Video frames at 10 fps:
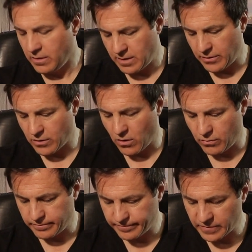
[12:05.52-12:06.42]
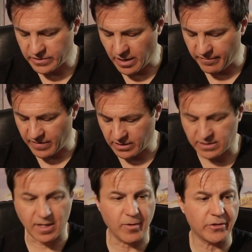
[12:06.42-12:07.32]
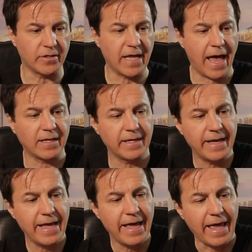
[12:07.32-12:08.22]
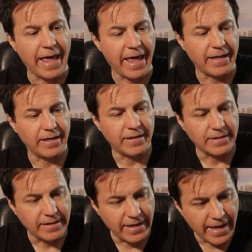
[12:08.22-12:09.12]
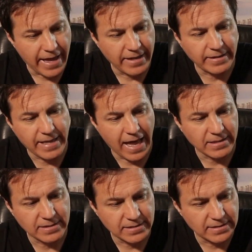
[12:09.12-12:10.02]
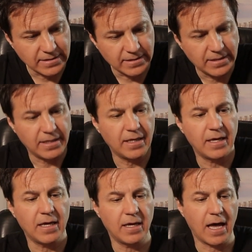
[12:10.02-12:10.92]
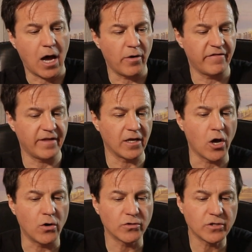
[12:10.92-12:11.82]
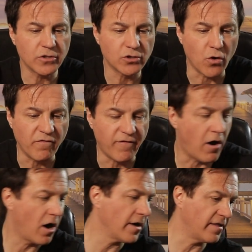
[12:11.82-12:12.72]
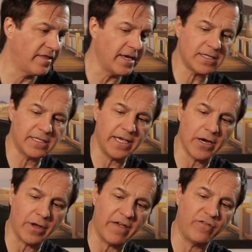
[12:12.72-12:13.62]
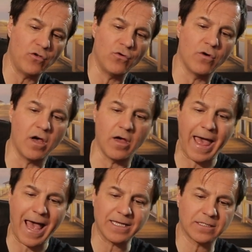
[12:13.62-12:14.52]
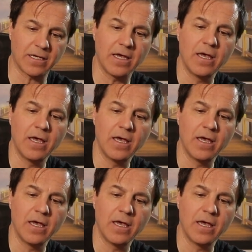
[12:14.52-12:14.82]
There you go. Something similar to that. And that's how everything goes so far. This here, if you ask